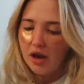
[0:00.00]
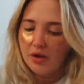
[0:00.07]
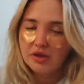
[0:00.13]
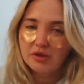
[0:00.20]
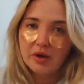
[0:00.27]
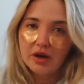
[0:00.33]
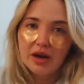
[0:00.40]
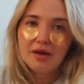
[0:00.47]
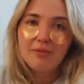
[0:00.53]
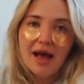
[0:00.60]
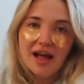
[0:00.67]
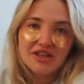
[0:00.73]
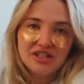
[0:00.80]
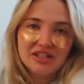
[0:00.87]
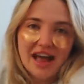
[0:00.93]
Anyways, we're getting
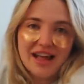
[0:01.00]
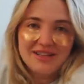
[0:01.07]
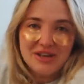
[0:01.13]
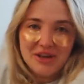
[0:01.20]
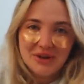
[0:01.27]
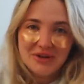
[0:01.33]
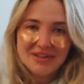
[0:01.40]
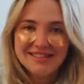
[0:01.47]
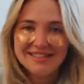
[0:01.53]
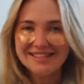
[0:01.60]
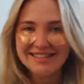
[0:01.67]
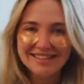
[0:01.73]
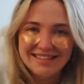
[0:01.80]
matching tattoos.